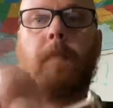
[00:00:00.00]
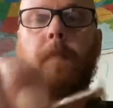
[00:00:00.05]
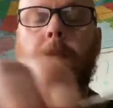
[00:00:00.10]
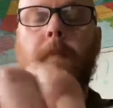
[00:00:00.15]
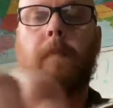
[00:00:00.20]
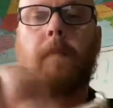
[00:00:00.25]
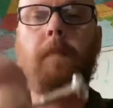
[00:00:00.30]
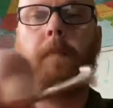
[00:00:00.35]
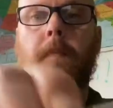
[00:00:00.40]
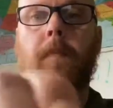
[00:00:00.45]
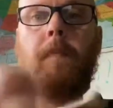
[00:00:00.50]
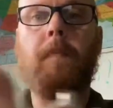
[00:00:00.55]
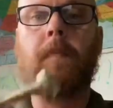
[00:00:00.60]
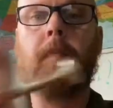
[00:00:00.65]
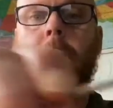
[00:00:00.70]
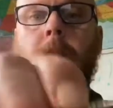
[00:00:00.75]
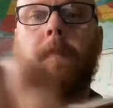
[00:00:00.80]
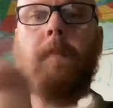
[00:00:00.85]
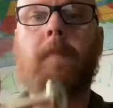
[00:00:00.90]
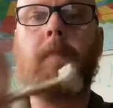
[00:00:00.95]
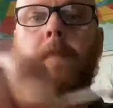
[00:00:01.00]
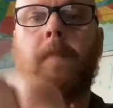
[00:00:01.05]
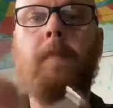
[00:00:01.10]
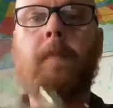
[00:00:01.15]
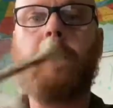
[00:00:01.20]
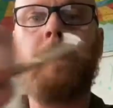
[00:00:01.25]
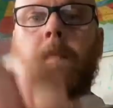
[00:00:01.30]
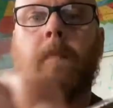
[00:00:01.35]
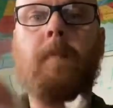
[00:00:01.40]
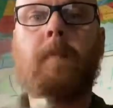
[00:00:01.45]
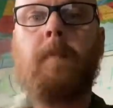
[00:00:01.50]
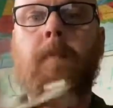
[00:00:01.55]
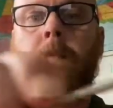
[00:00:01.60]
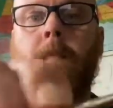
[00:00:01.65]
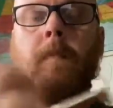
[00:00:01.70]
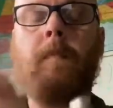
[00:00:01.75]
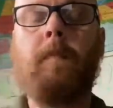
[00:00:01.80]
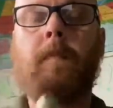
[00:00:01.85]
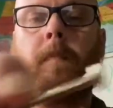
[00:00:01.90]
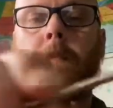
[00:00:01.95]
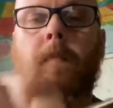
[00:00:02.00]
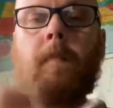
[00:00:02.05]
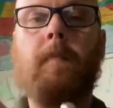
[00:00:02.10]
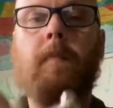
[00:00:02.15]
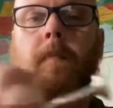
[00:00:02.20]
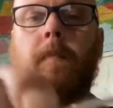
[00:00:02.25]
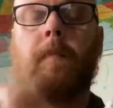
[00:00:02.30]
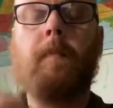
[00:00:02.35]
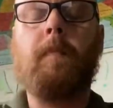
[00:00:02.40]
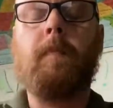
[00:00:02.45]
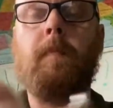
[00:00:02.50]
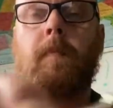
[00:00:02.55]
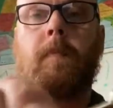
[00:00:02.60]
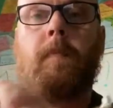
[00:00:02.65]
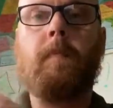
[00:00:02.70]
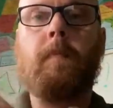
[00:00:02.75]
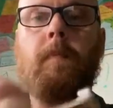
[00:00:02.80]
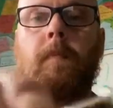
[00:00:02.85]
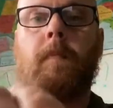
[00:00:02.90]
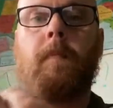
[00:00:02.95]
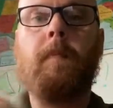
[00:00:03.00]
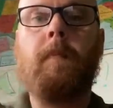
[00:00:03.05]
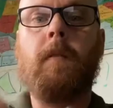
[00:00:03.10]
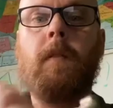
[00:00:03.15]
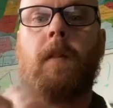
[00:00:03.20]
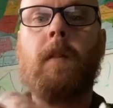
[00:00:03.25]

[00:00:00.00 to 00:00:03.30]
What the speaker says: (no one is talking)